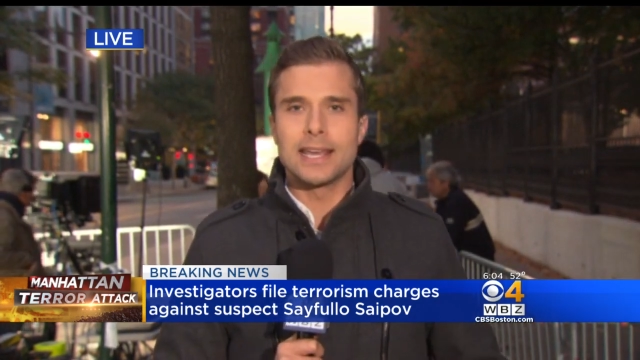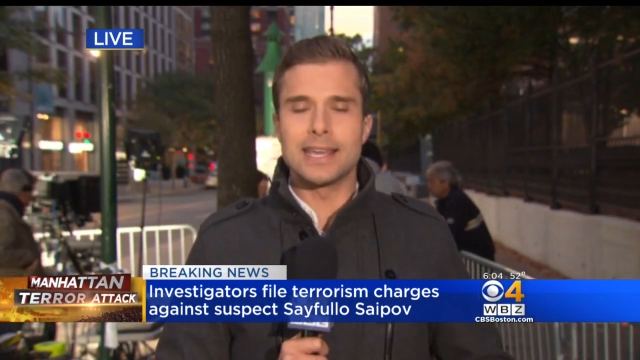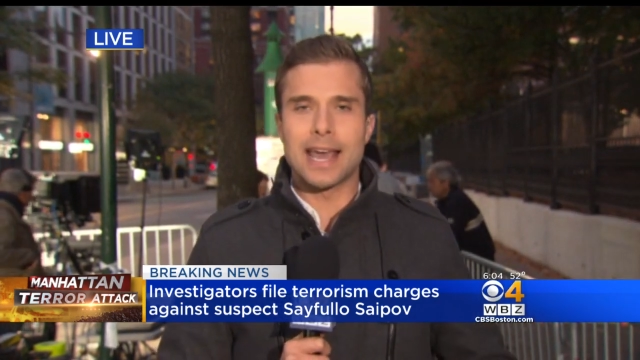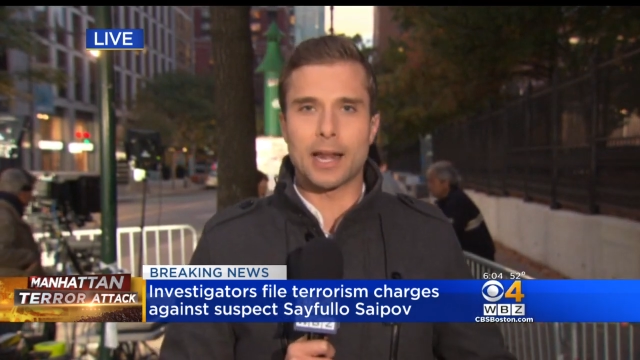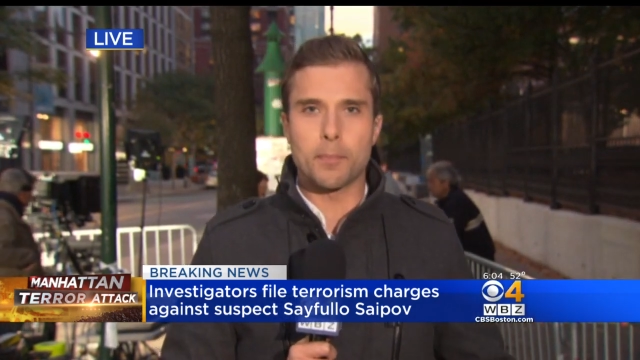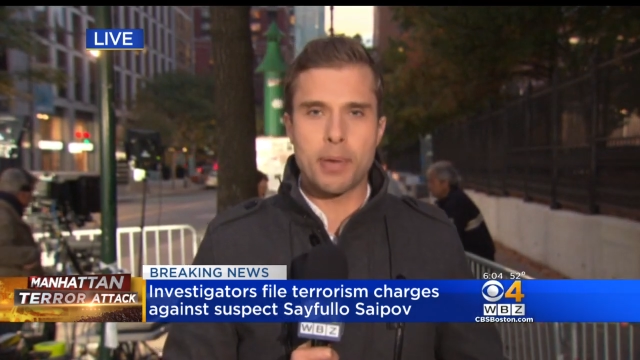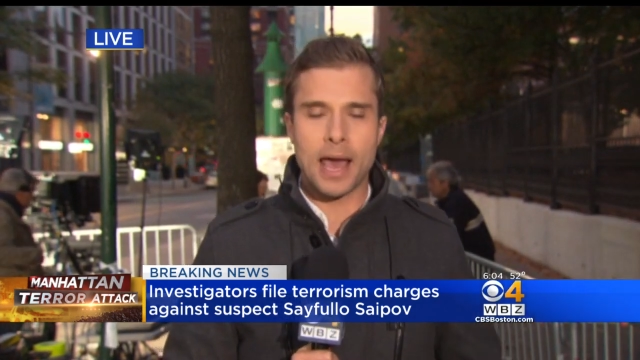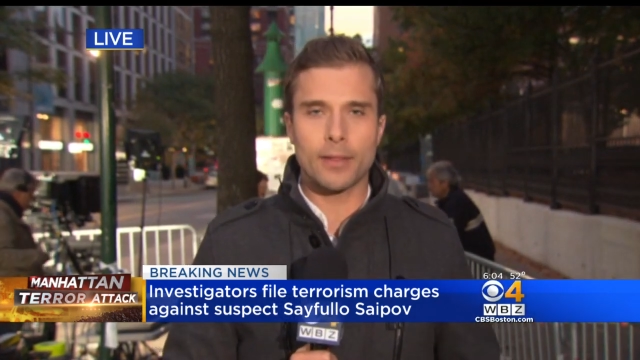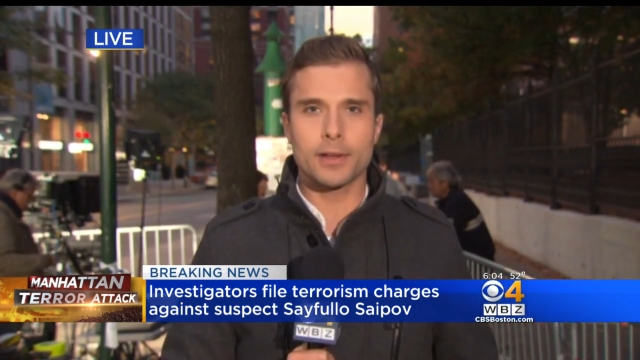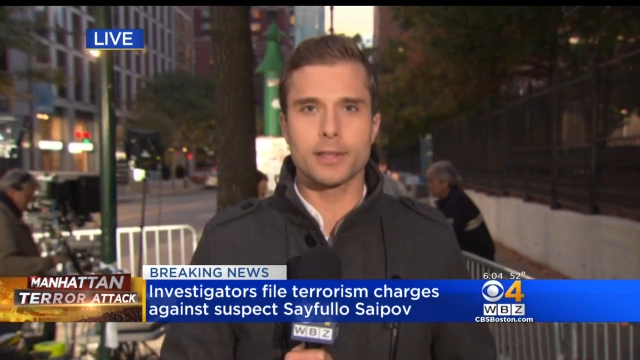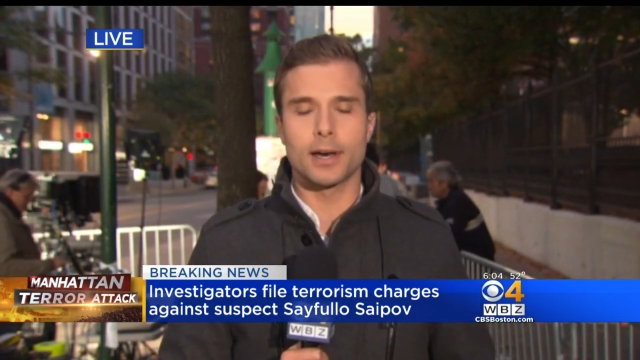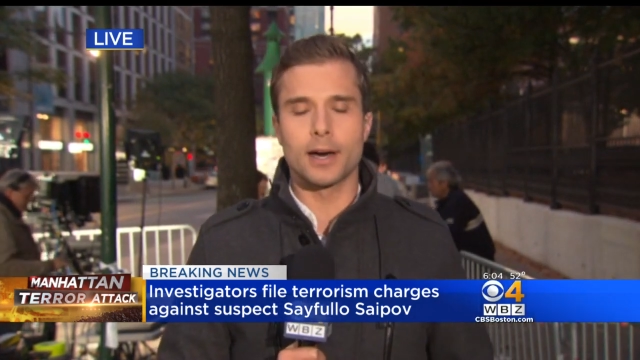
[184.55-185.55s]
he had a
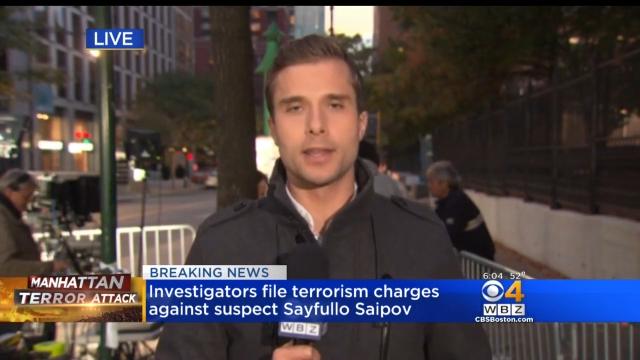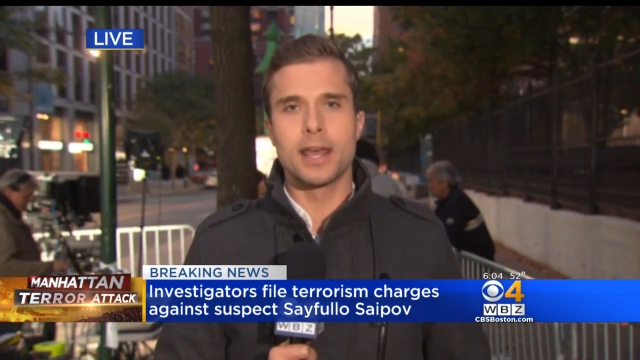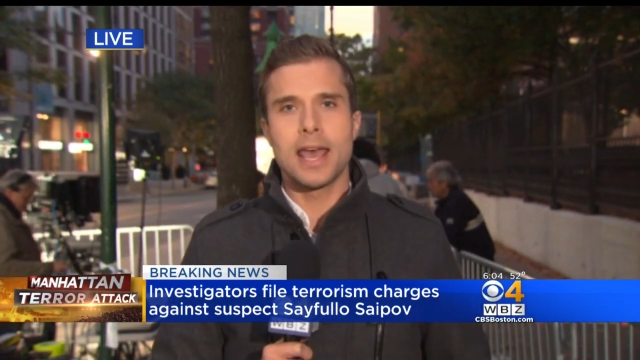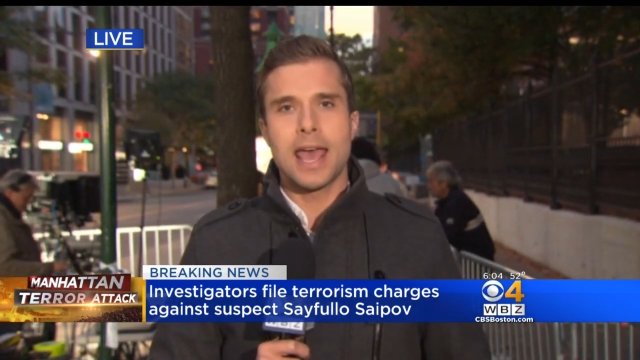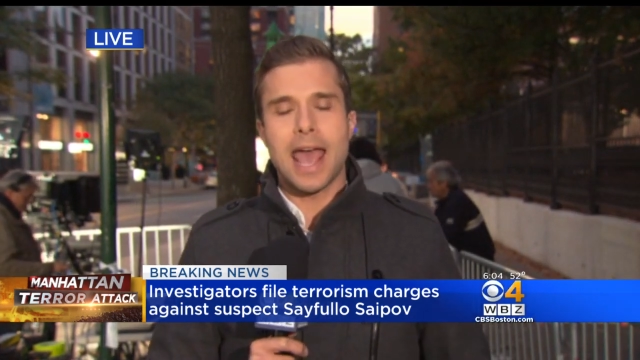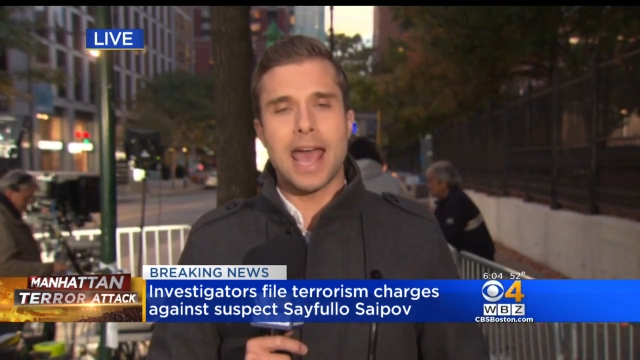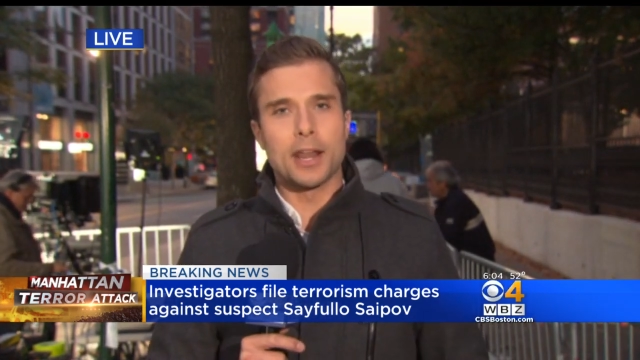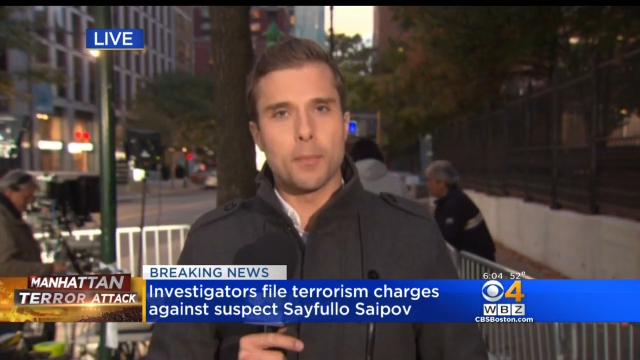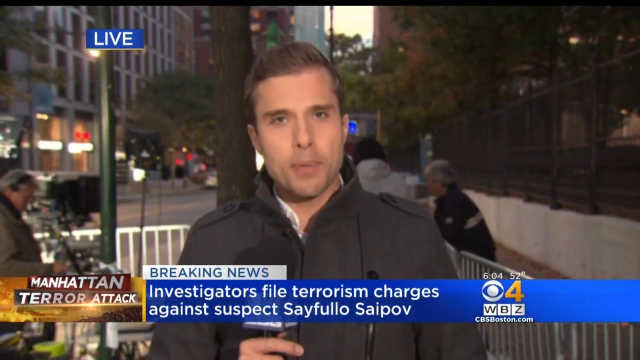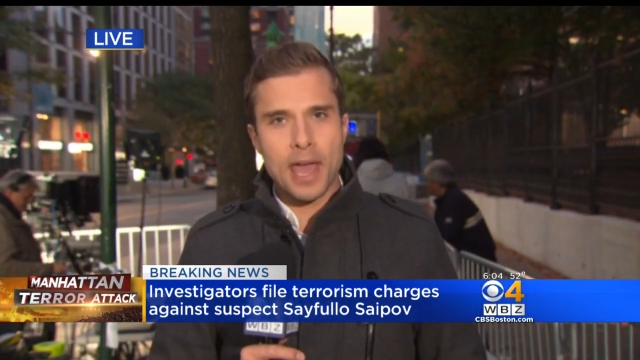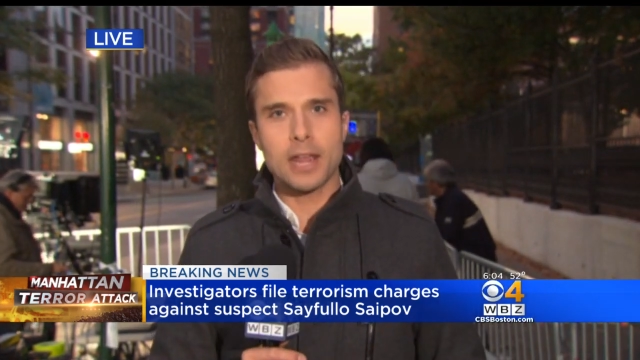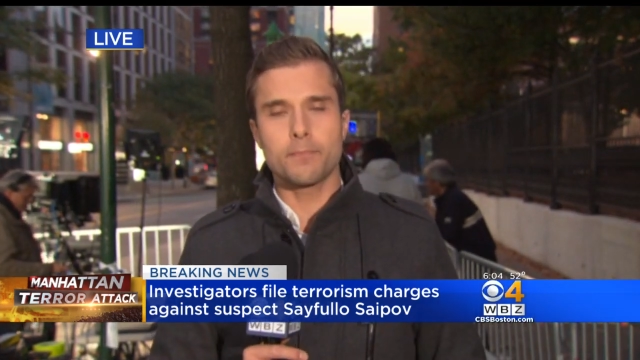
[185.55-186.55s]
pellet gun and a
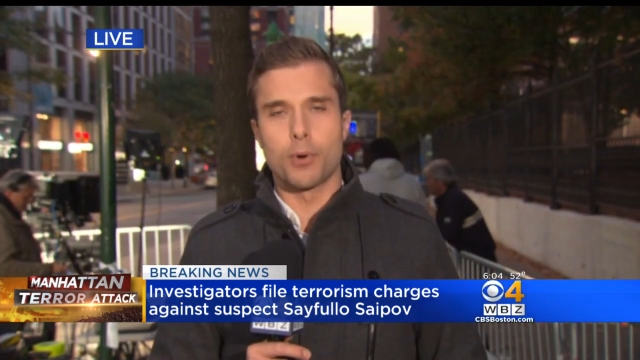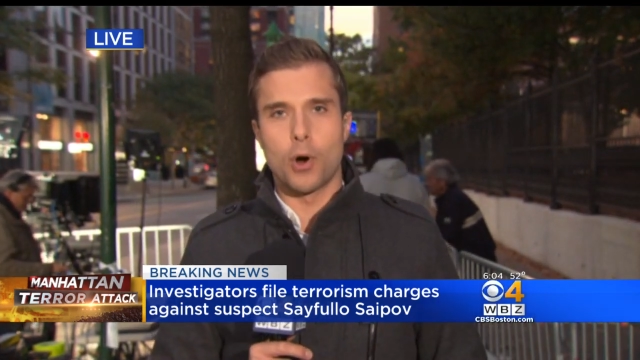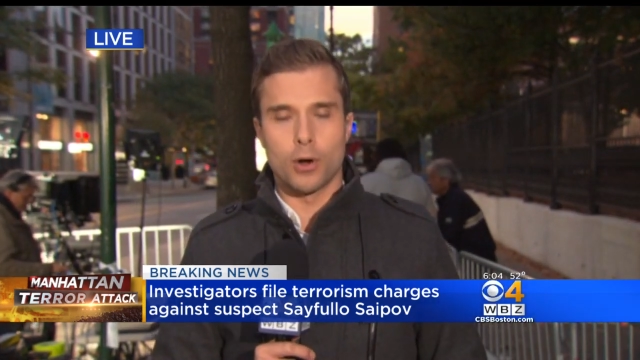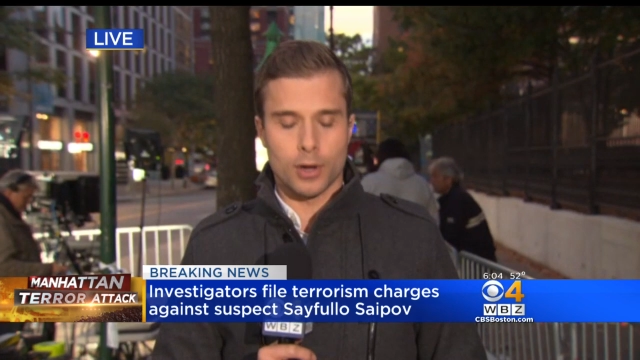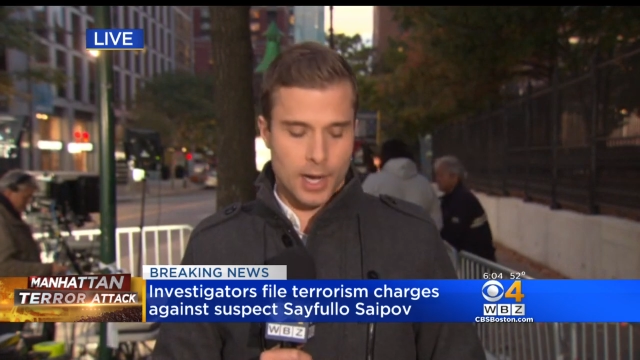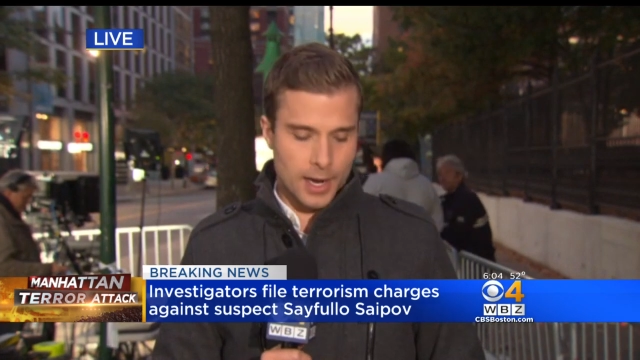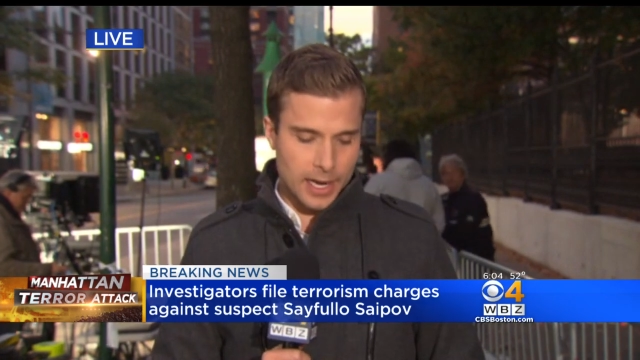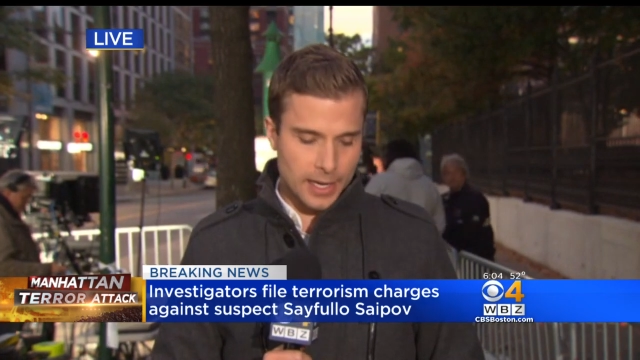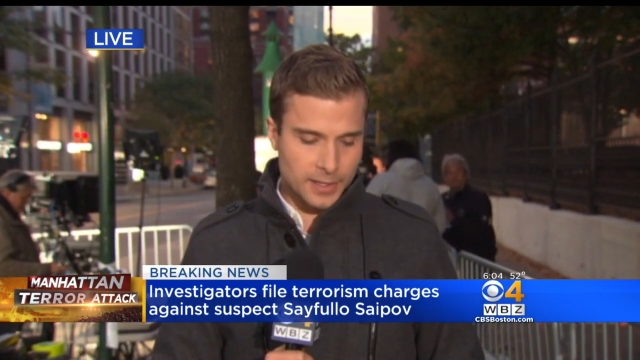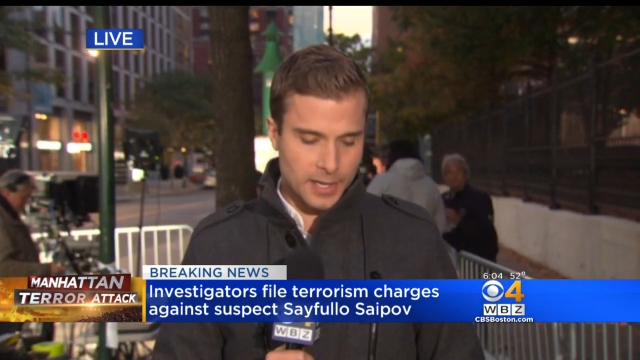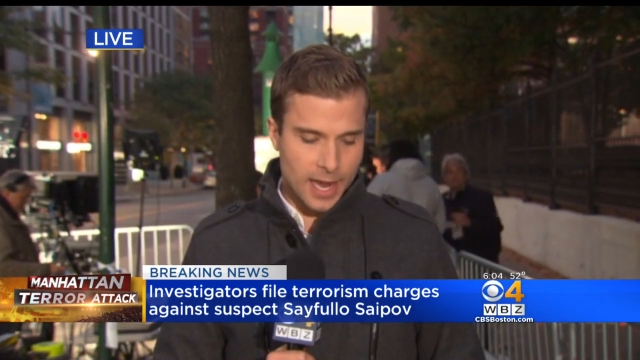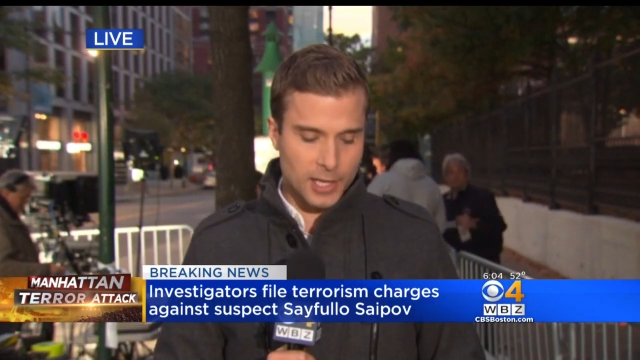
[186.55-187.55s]
paintball gun in
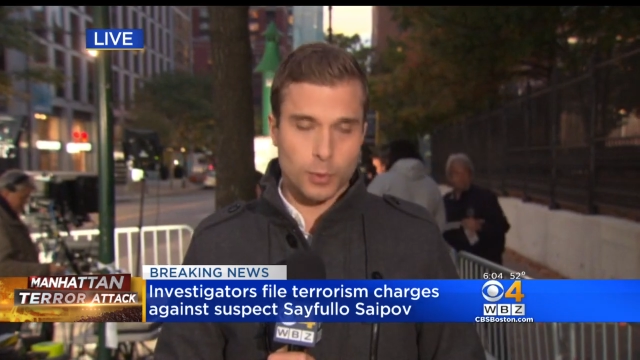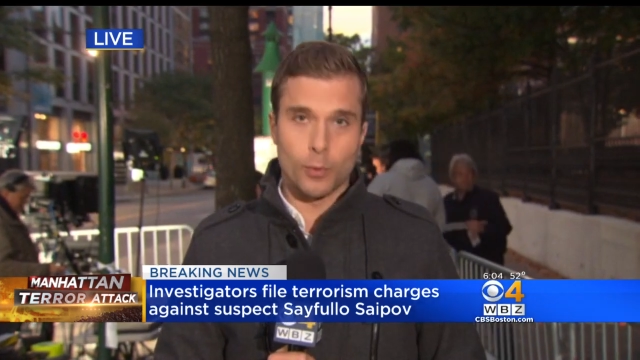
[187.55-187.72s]
his hands.